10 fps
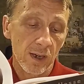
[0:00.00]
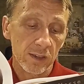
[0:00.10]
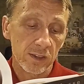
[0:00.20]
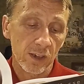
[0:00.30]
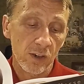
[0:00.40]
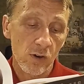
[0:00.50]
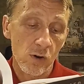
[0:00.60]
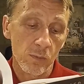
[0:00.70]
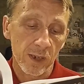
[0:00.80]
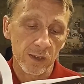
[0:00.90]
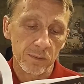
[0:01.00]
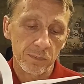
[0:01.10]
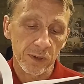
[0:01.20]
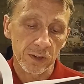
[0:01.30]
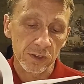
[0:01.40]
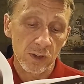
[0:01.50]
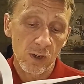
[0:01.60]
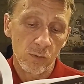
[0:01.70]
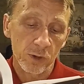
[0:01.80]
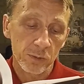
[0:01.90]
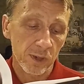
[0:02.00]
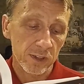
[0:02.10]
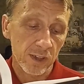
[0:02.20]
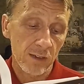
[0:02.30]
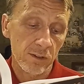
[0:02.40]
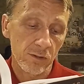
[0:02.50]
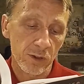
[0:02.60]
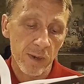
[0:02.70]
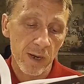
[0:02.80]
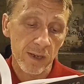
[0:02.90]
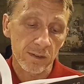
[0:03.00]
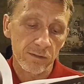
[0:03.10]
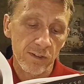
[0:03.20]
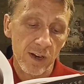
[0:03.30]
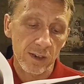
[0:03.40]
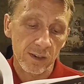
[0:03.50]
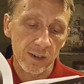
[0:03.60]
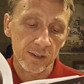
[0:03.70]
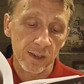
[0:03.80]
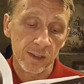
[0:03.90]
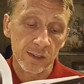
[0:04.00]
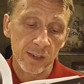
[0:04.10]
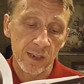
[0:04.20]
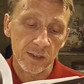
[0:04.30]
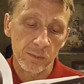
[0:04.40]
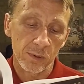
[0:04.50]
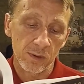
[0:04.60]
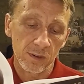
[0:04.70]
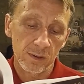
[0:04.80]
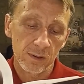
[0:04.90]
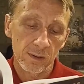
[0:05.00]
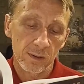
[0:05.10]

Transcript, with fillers: as the home and peace which must ever remain far and unattainable.